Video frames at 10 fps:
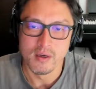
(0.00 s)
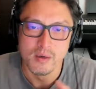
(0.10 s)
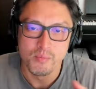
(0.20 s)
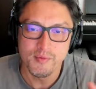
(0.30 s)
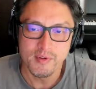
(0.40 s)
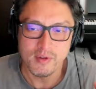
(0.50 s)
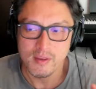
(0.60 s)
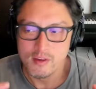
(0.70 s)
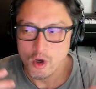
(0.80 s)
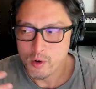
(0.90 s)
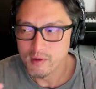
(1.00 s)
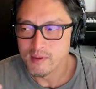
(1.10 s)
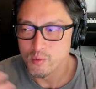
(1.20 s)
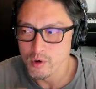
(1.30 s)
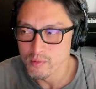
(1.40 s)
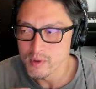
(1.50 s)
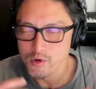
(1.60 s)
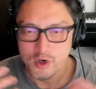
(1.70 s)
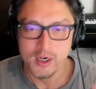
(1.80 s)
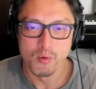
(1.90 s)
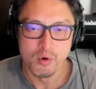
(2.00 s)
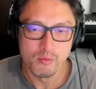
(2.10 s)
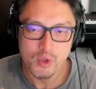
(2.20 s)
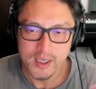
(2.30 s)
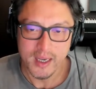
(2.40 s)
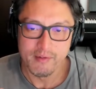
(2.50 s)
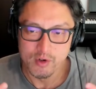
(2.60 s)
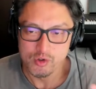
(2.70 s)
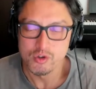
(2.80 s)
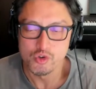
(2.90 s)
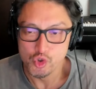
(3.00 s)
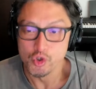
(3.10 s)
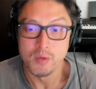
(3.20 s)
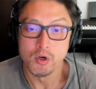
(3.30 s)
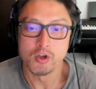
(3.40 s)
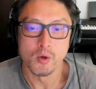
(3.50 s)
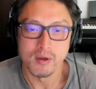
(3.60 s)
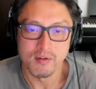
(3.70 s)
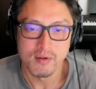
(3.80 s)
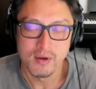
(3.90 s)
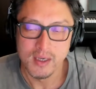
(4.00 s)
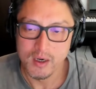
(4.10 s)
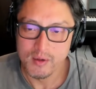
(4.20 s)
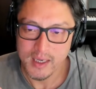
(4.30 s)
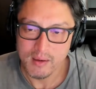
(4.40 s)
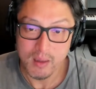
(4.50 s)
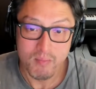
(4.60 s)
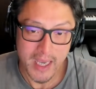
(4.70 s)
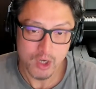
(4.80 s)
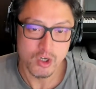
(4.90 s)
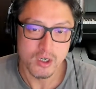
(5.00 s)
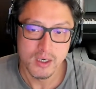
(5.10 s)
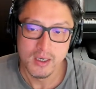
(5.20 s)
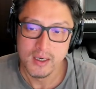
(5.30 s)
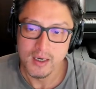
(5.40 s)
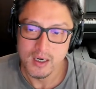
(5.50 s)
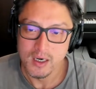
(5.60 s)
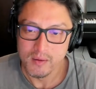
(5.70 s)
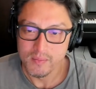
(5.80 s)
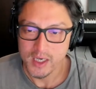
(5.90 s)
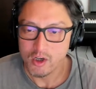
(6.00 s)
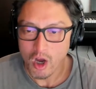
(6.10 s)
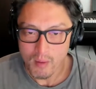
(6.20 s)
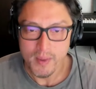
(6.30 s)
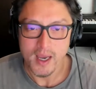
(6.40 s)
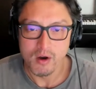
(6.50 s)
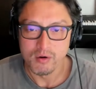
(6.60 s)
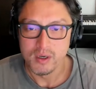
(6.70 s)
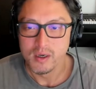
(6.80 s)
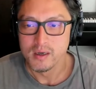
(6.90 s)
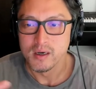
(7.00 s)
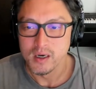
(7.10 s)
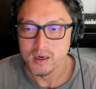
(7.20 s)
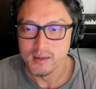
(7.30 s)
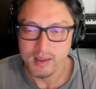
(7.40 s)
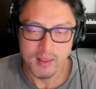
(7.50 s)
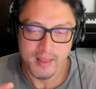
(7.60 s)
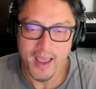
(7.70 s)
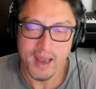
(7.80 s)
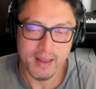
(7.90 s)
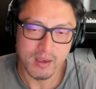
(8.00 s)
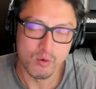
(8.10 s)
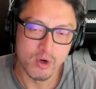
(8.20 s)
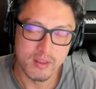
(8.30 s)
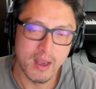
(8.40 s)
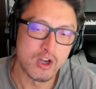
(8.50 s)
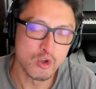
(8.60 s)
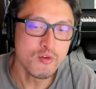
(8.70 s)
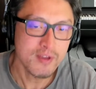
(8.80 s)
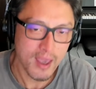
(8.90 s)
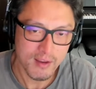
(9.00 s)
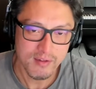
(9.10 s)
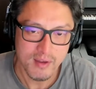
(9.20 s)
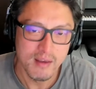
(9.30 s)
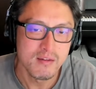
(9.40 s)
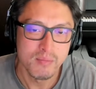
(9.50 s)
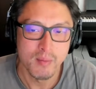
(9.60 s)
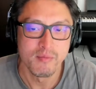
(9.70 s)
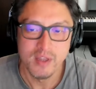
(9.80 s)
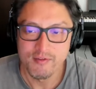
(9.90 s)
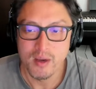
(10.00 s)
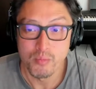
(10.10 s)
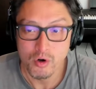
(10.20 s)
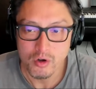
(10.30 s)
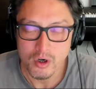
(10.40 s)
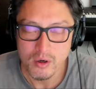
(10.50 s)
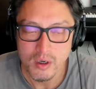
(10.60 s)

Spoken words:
previously the tokens that were created were really kind of true community tokens, like Maker, like Compound, they had a use case in some type of DeFi protocol,